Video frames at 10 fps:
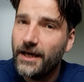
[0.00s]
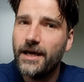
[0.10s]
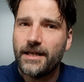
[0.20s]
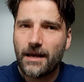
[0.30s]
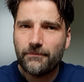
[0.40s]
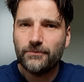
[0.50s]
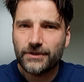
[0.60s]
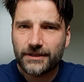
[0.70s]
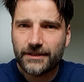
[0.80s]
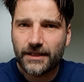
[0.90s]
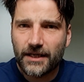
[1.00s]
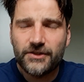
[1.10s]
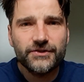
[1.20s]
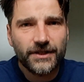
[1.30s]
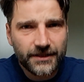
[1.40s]
and I'm really
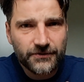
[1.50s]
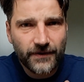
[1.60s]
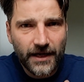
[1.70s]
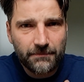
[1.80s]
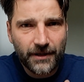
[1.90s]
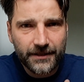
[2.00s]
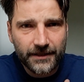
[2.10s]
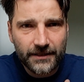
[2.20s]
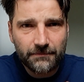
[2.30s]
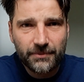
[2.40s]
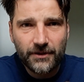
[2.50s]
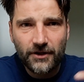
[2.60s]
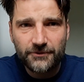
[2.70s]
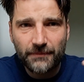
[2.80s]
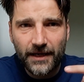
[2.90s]
satisfied by that,
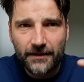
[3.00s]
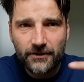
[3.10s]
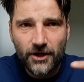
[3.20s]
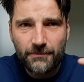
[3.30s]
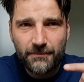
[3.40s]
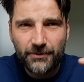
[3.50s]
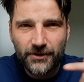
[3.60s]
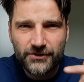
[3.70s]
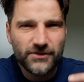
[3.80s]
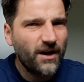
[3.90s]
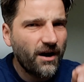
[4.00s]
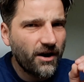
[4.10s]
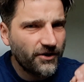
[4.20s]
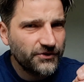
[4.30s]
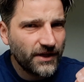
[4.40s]
because my comic books
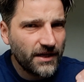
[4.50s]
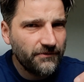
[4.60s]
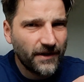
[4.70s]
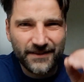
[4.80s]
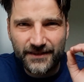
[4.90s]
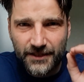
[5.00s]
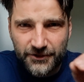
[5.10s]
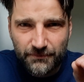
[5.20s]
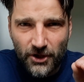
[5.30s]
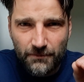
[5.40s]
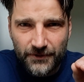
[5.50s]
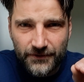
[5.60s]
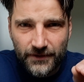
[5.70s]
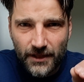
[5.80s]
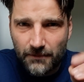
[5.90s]
are safe at this moment.